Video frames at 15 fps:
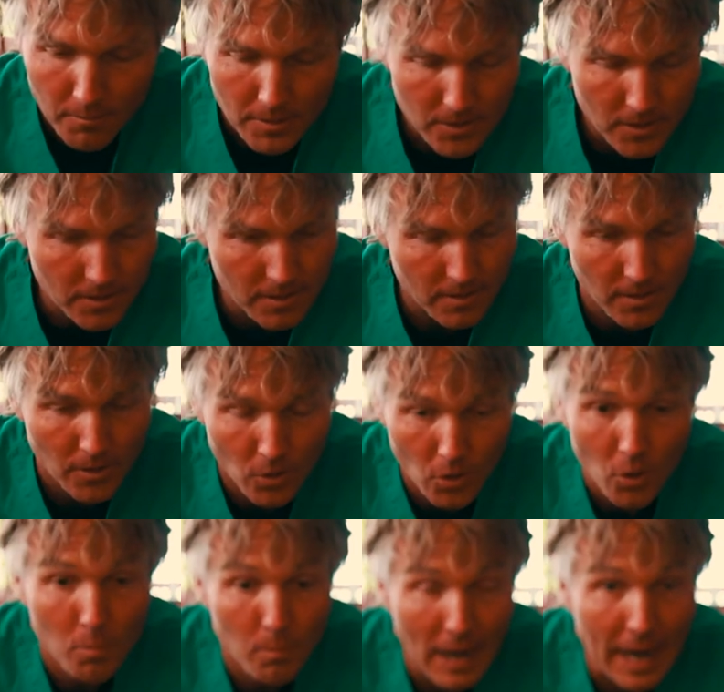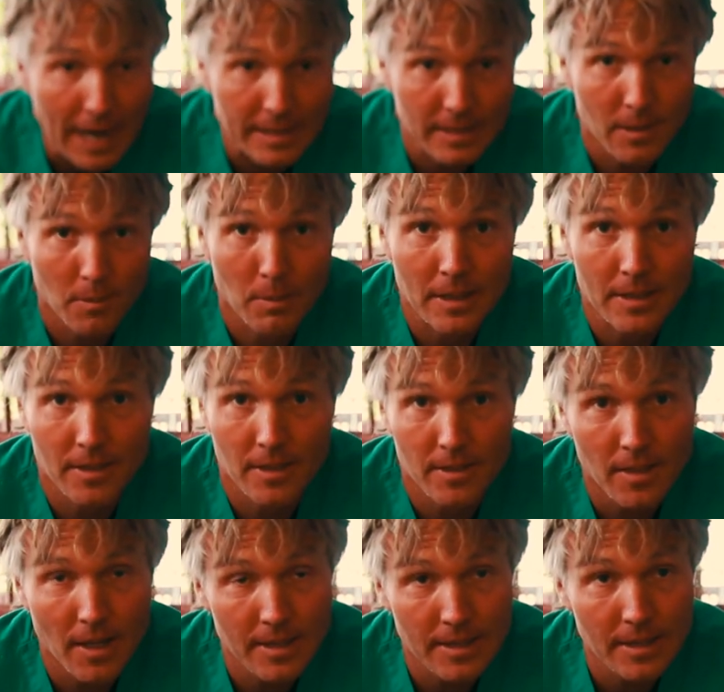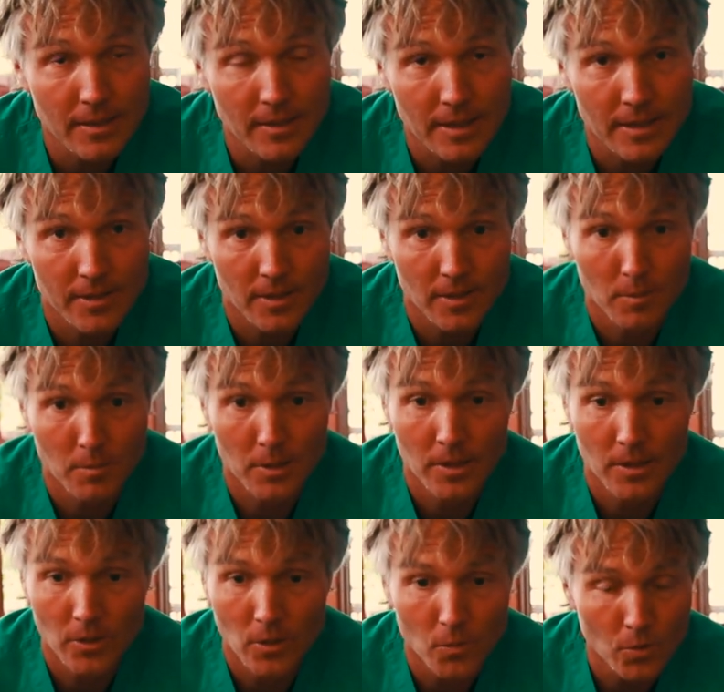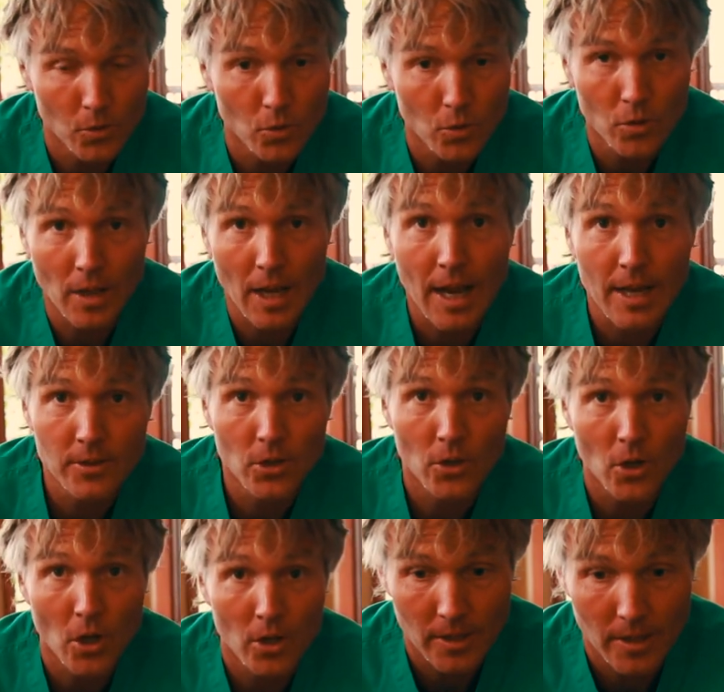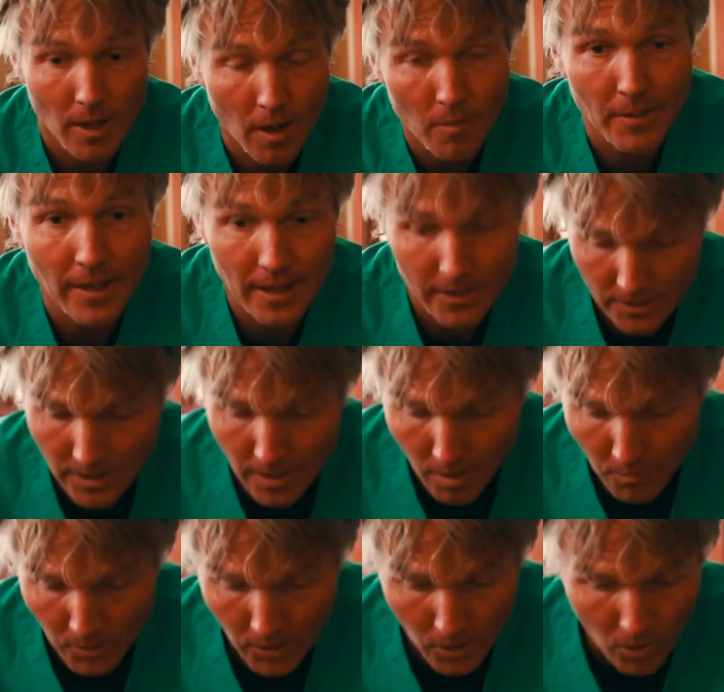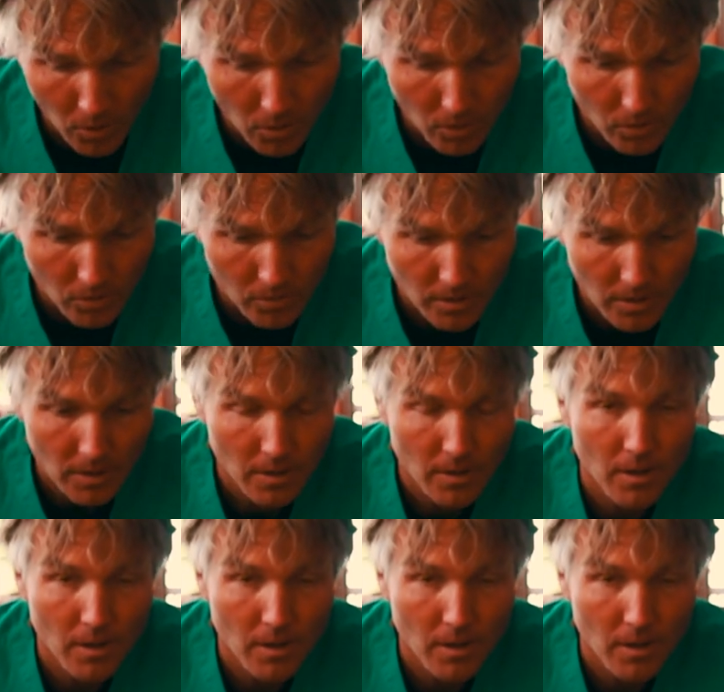But just, you know, go back to the basics. Ideally, it's going to be, you know, you ask your to come, they actually come when called.